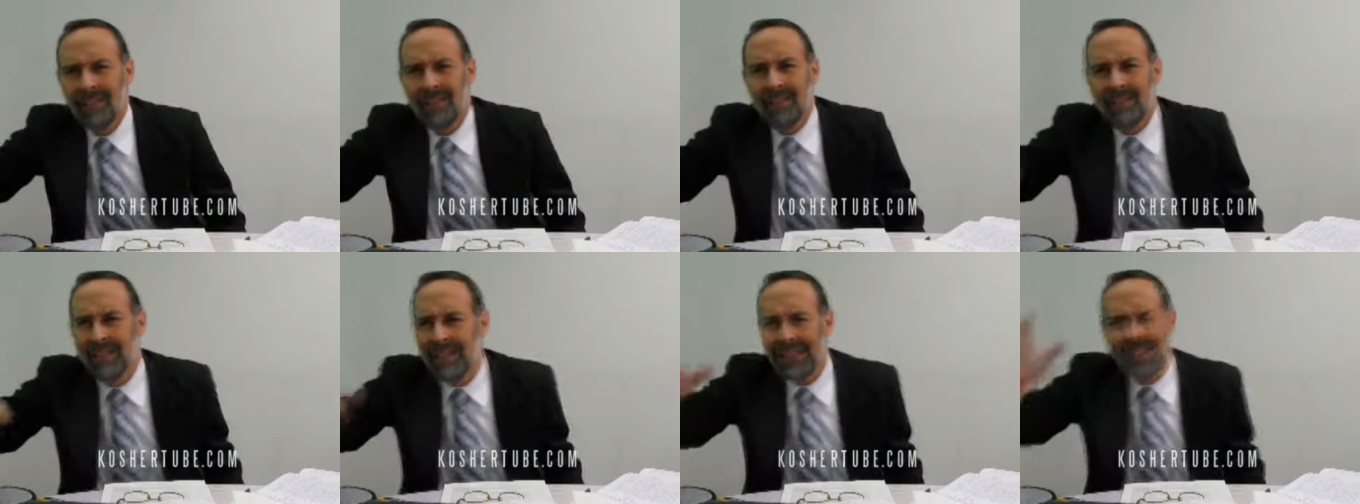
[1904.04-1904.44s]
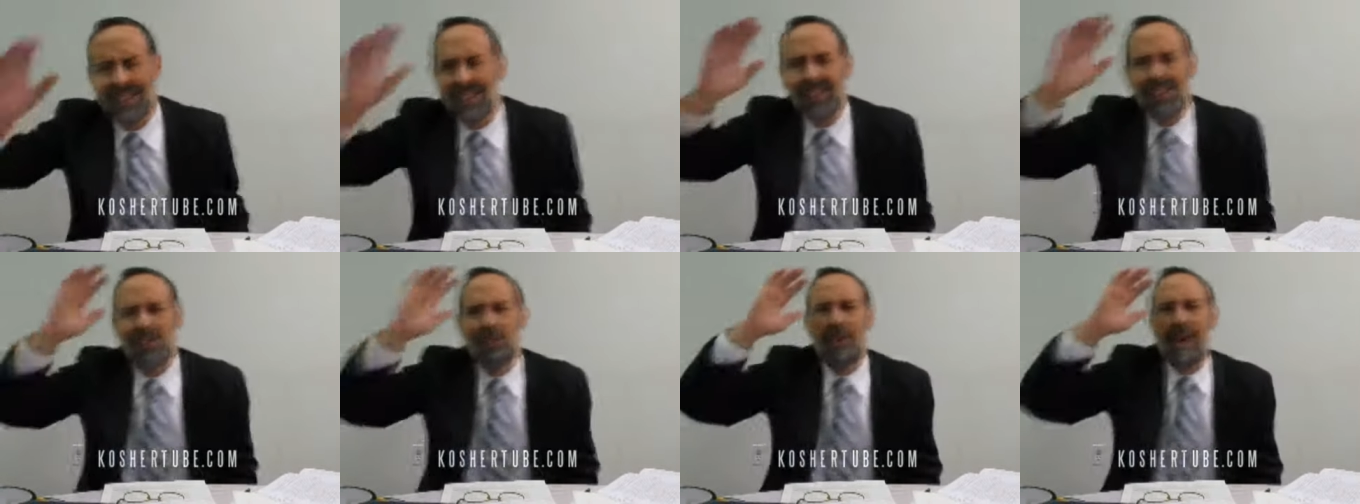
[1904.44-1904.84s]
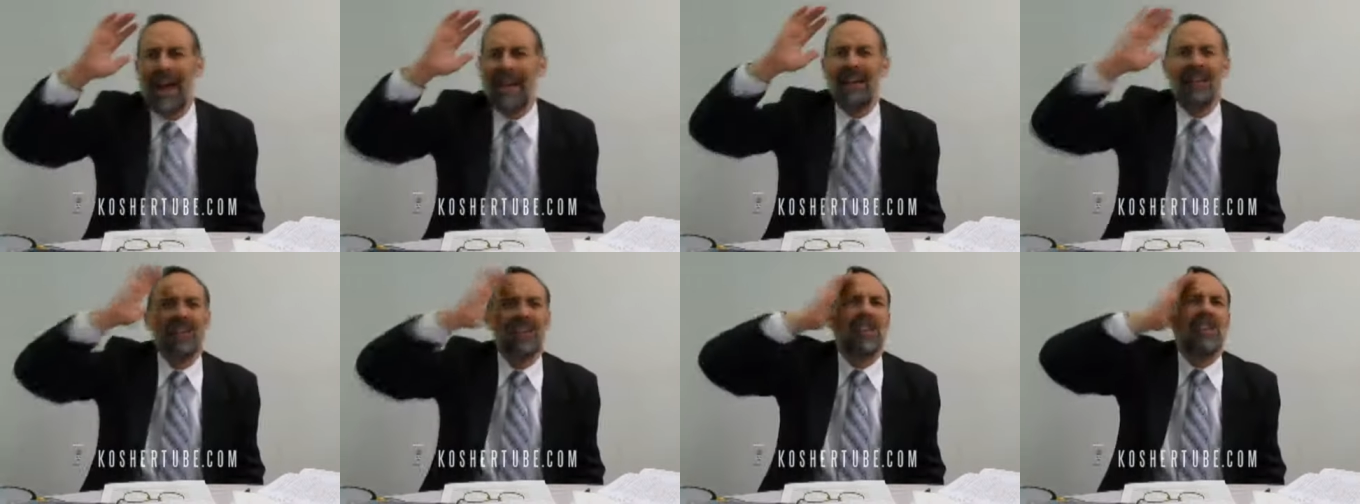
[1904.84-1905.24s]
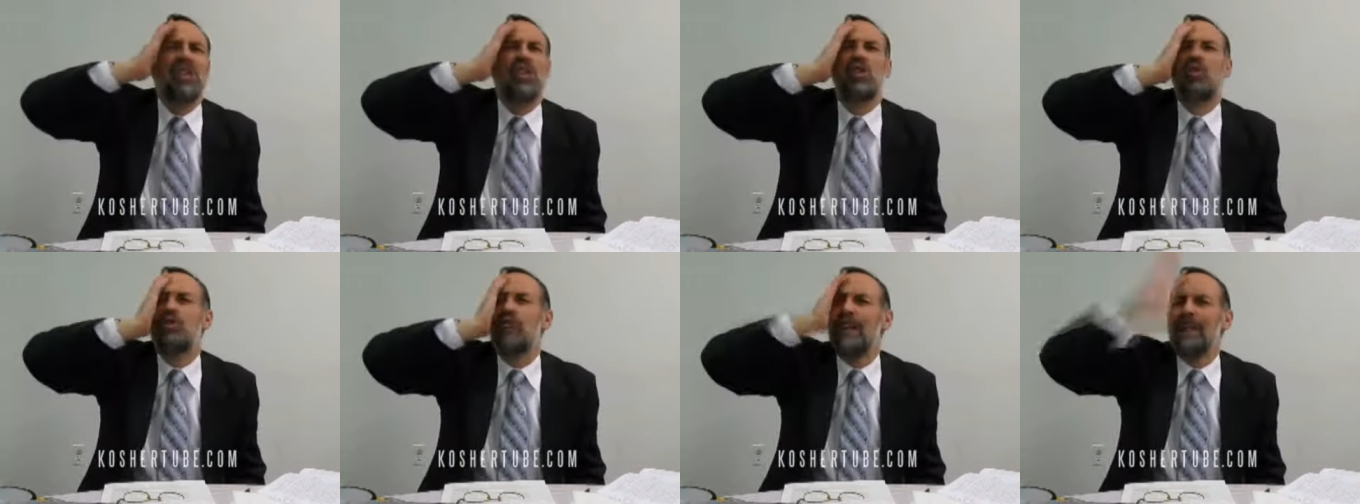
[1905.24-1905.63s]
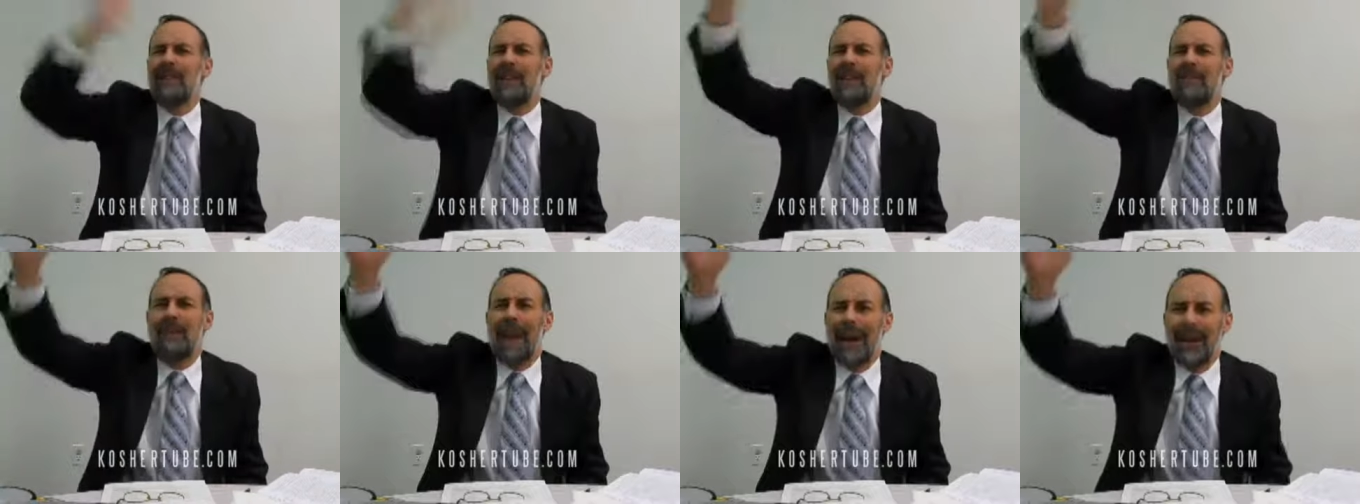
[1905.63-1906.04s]
This, this man is, is
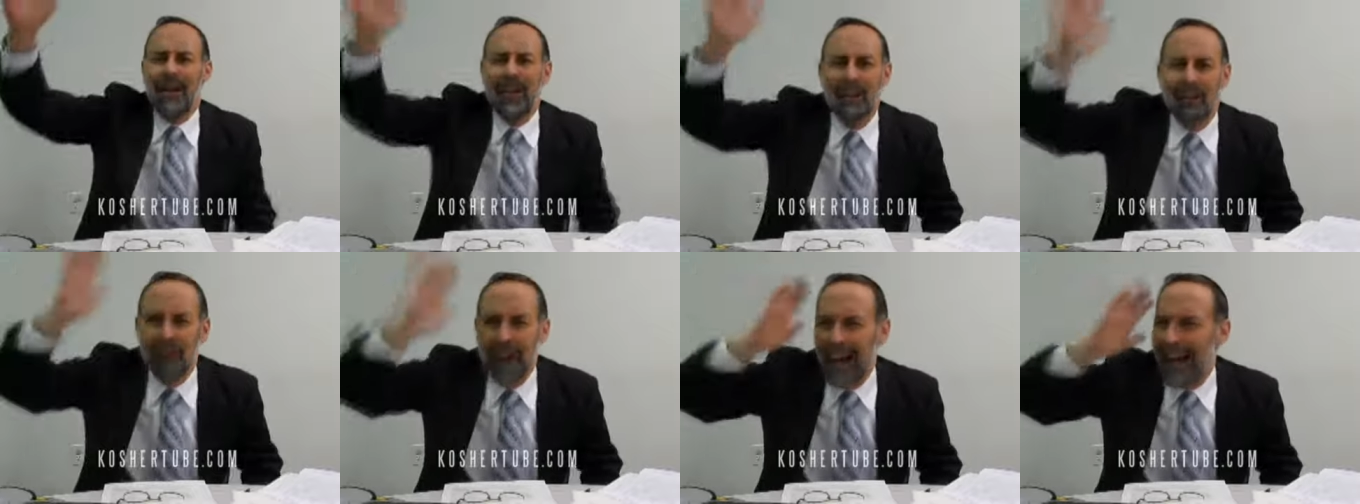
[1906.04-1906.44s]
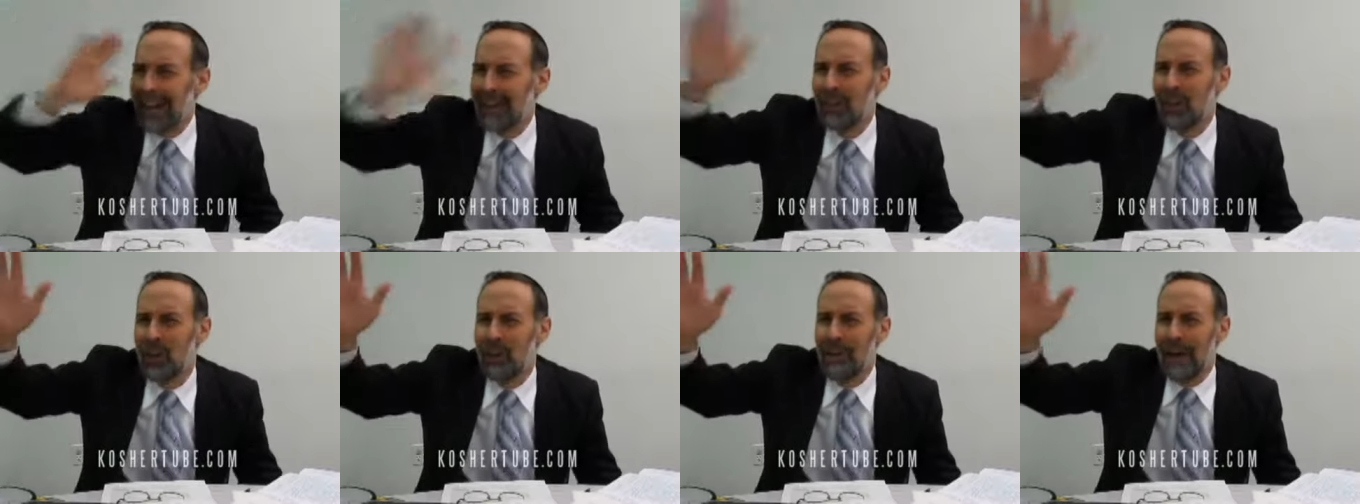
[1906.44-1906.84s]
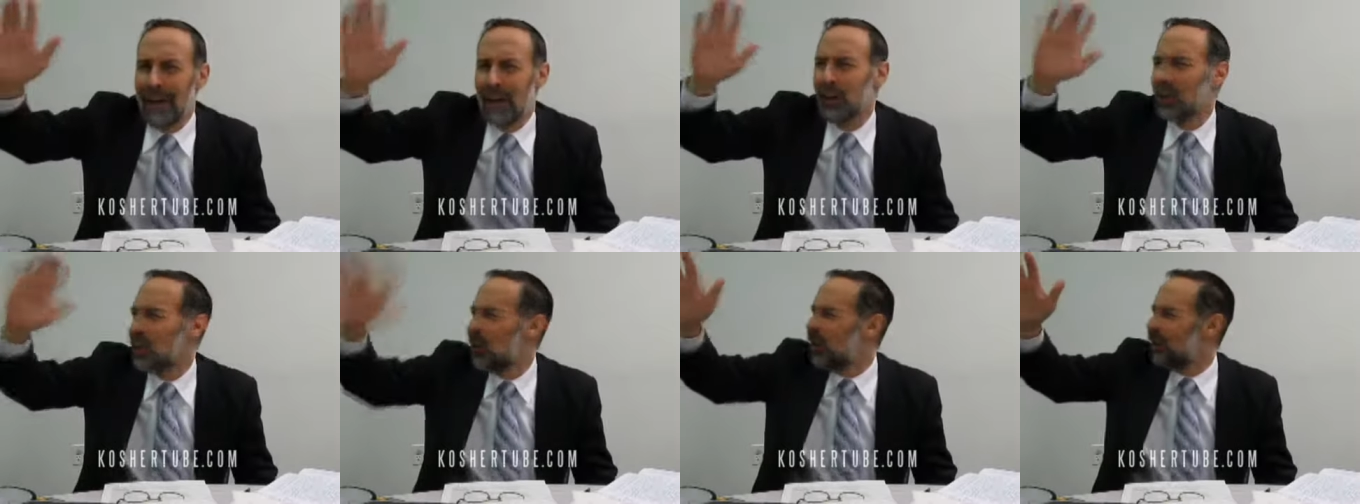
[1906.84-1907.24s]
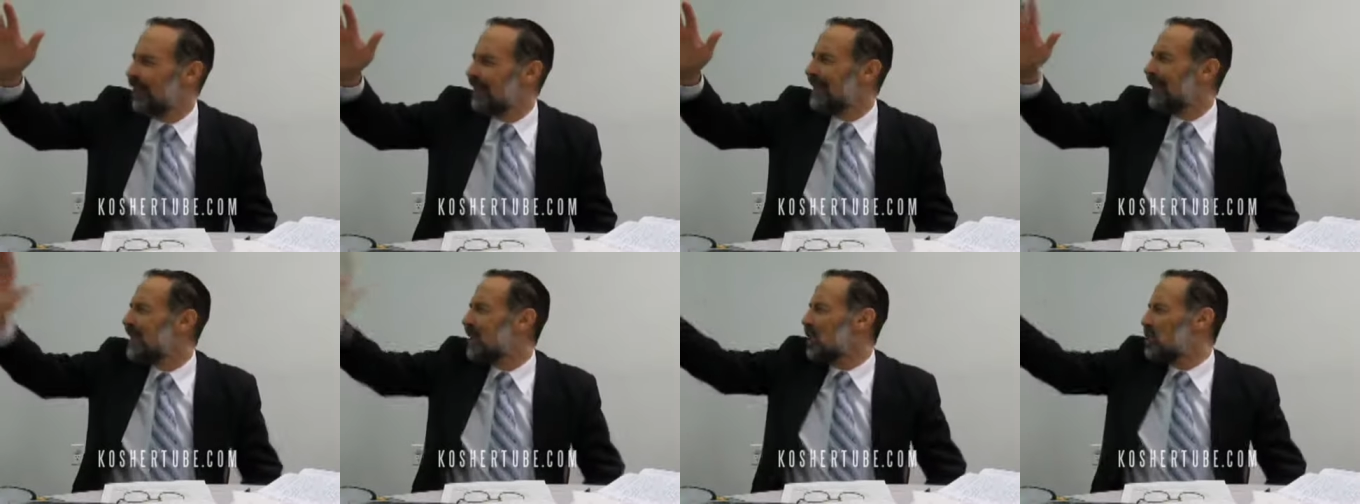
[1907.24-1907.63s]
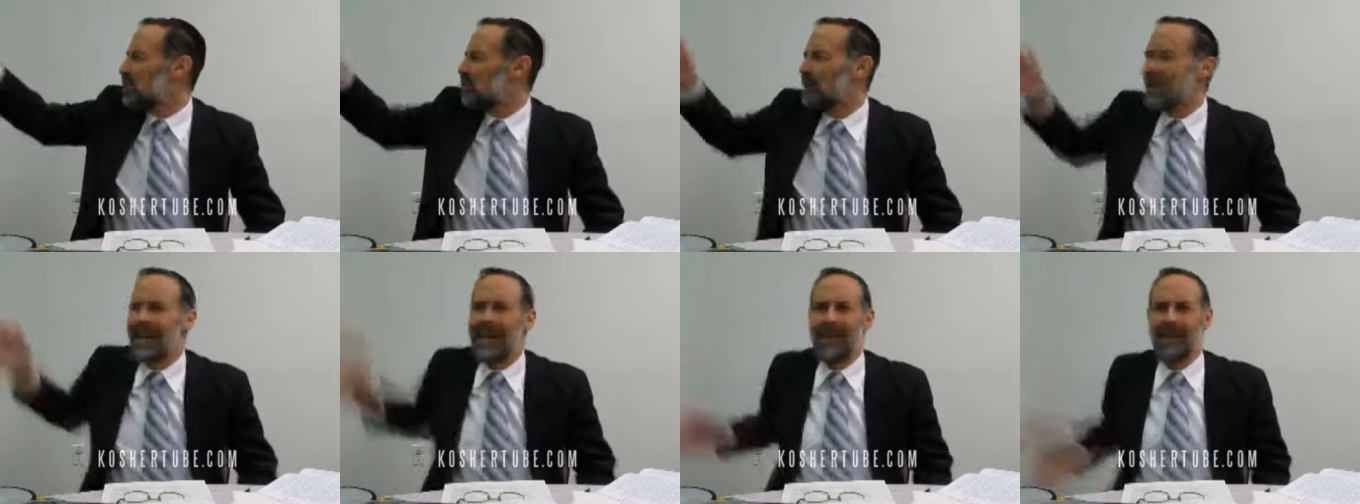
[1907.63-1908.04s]
dreaming about grandeur, about glory. These are
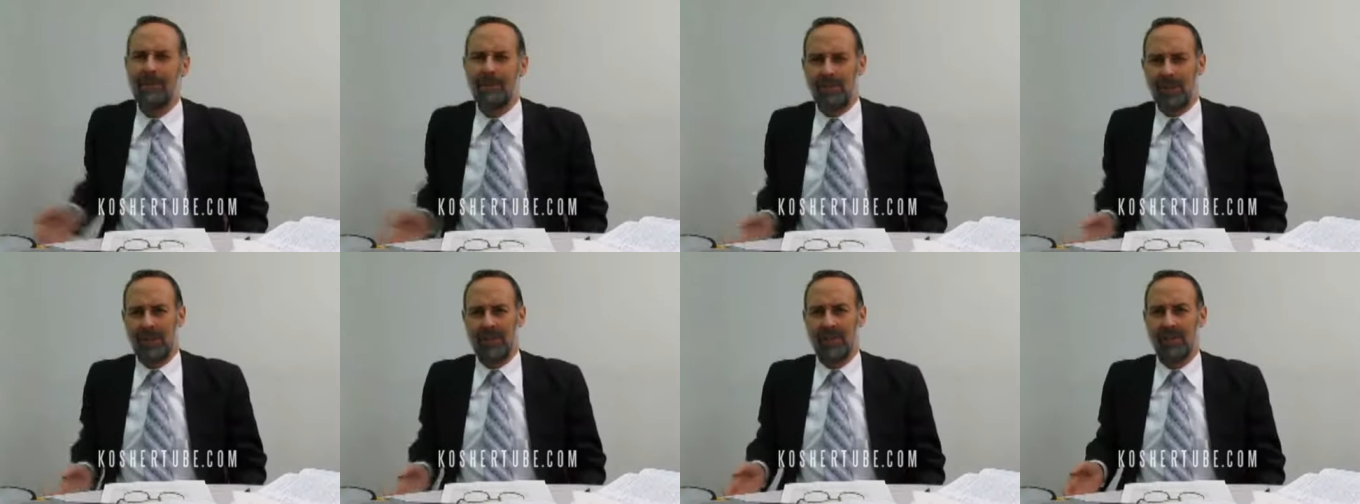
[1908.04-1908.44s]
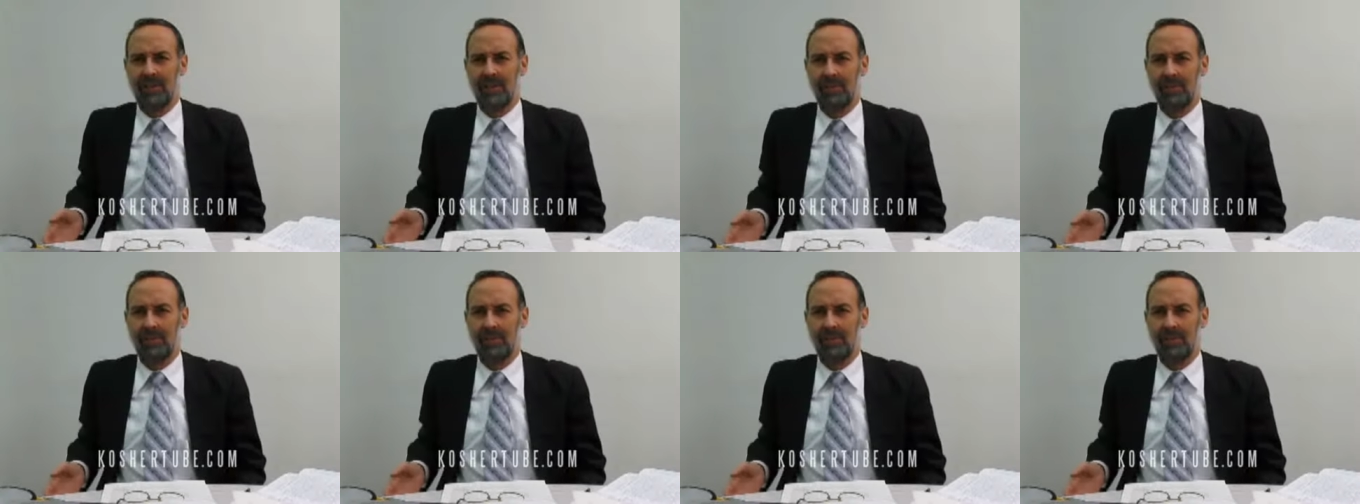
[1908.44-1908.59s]
dreams.